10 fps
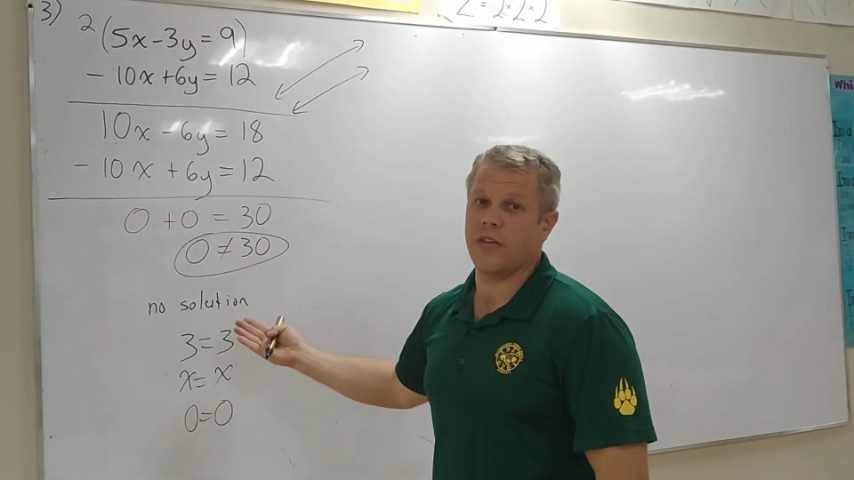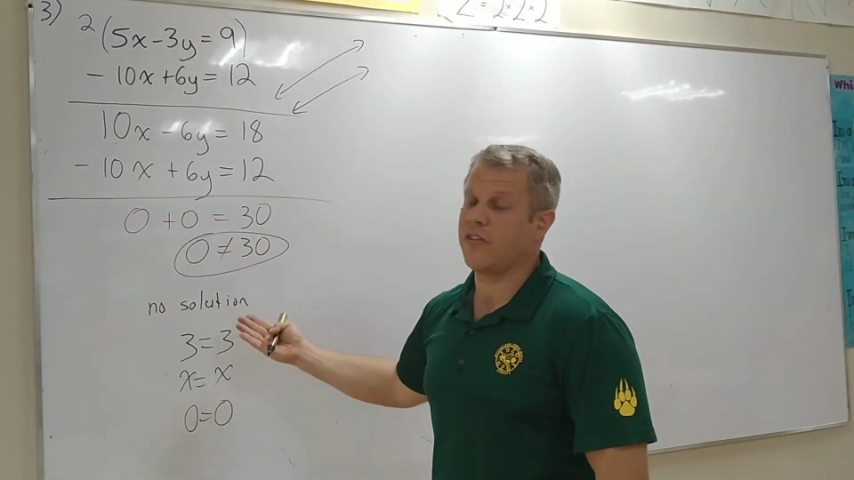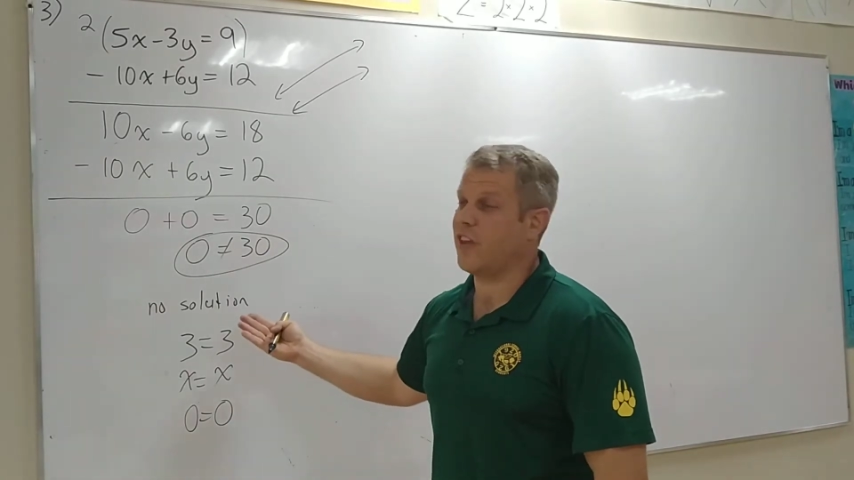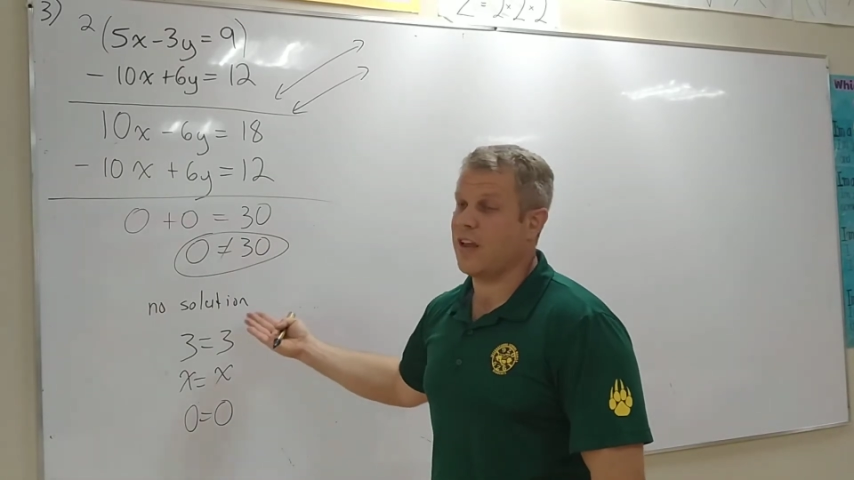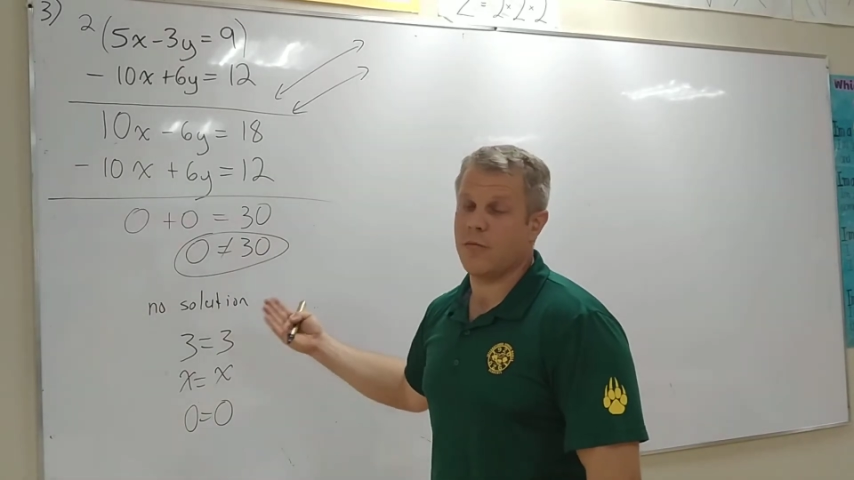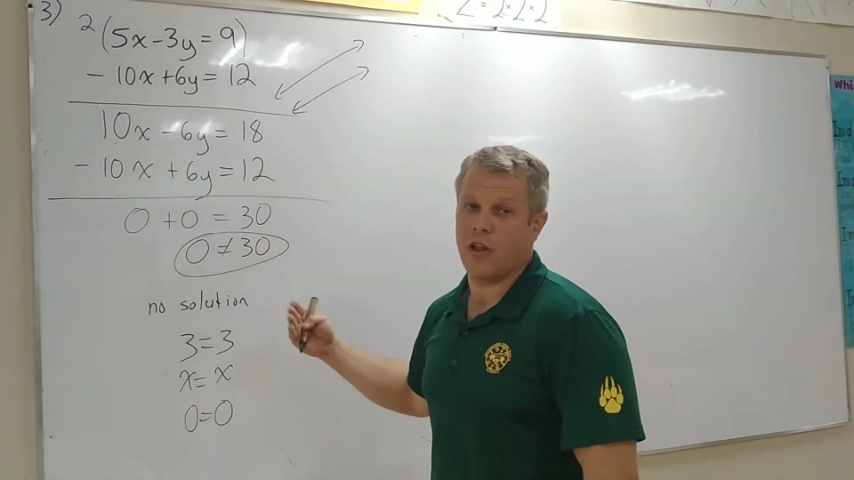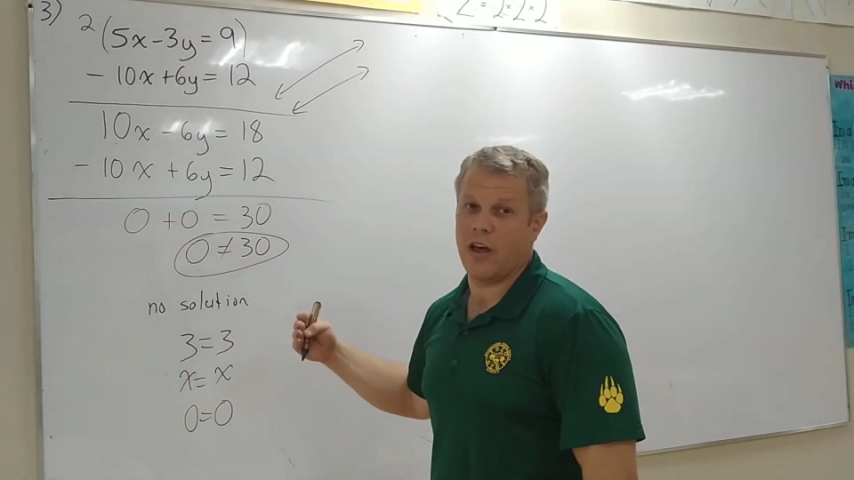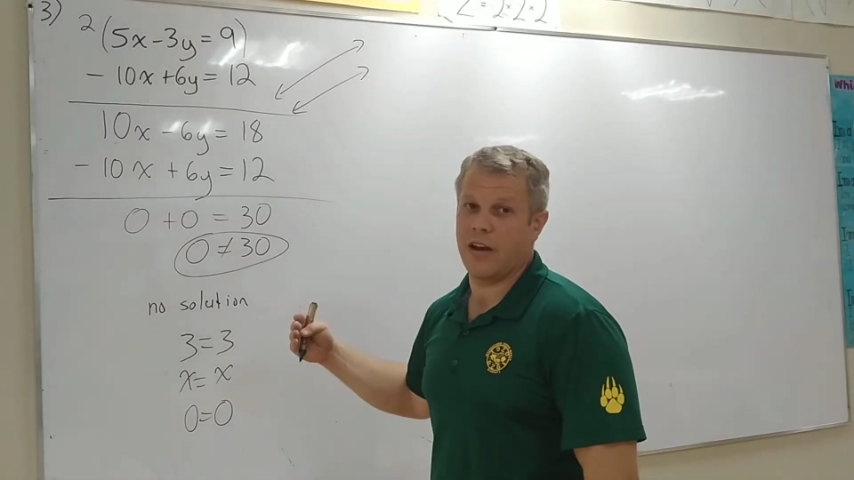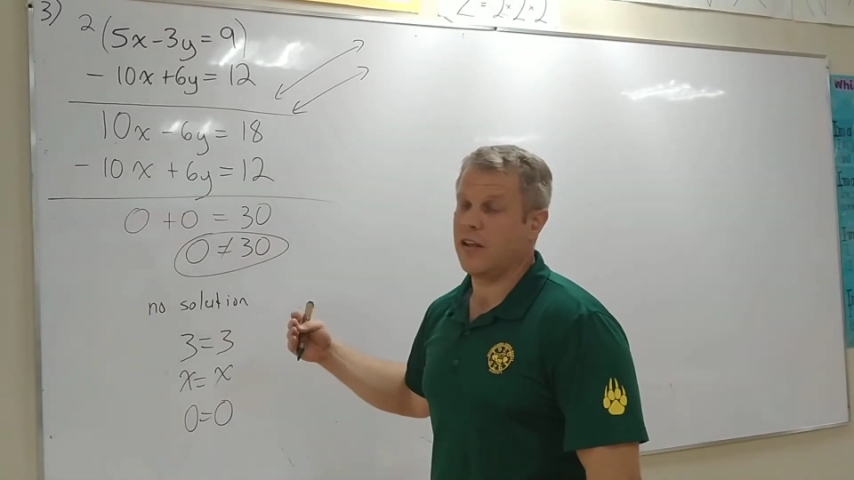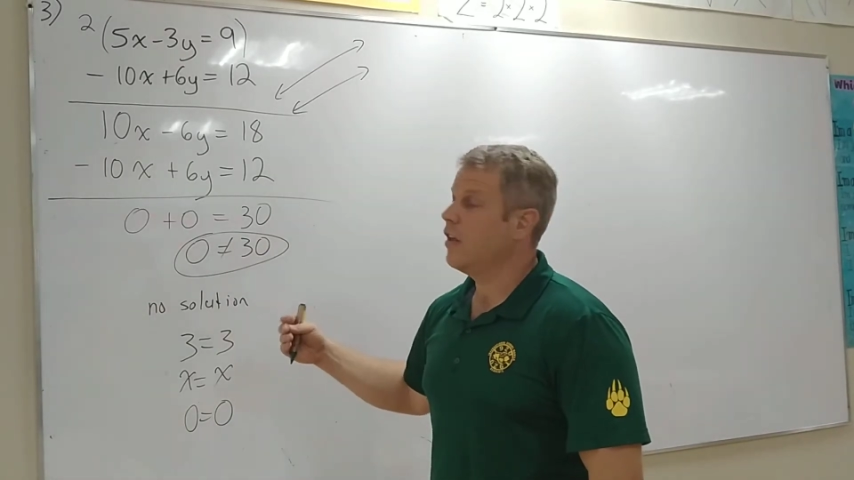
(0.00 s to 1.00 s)
the same
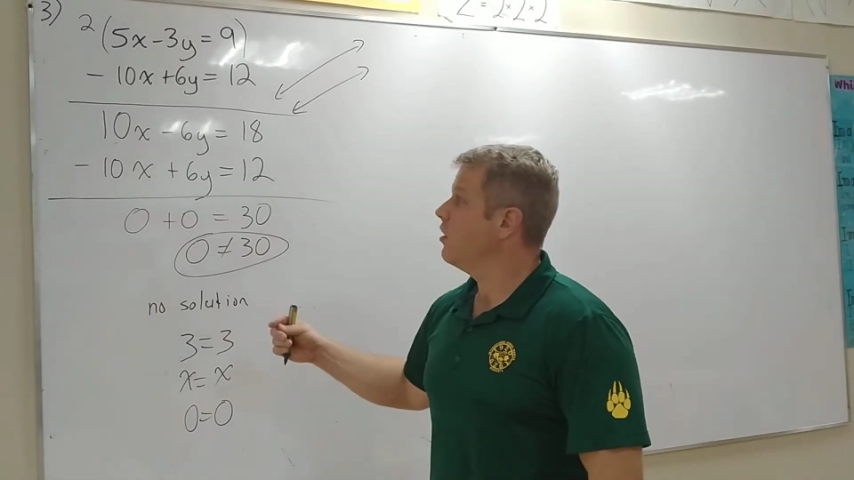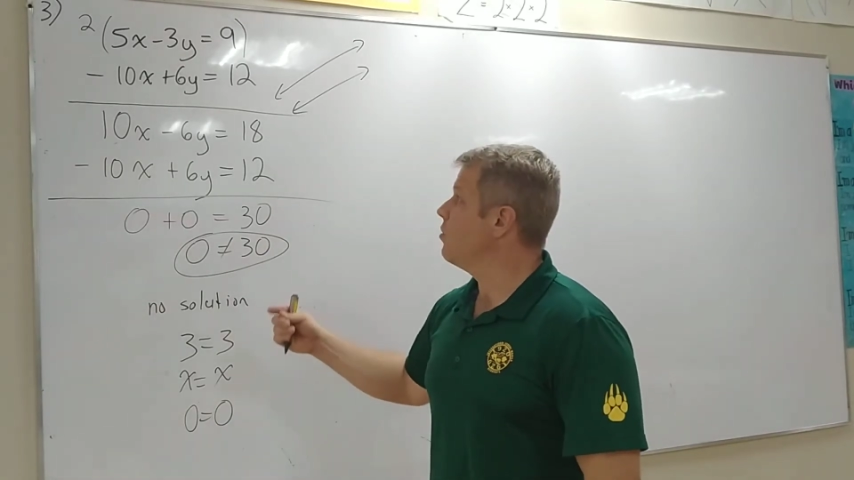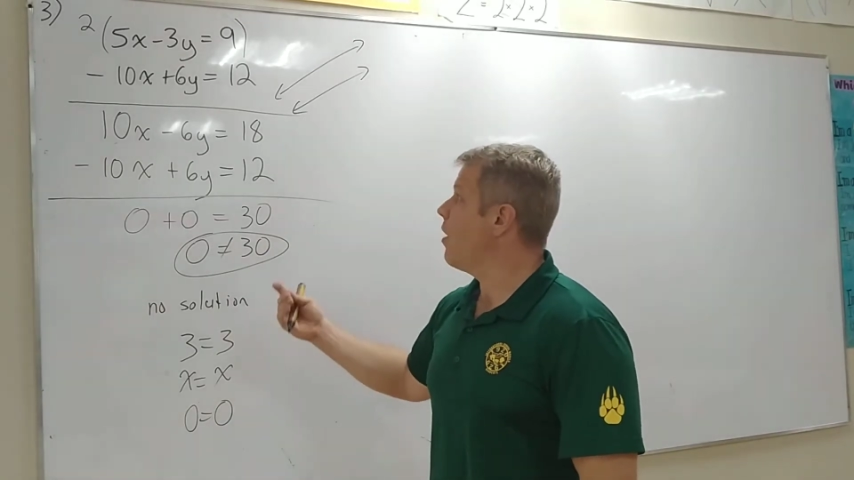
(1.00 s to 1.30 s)
line. You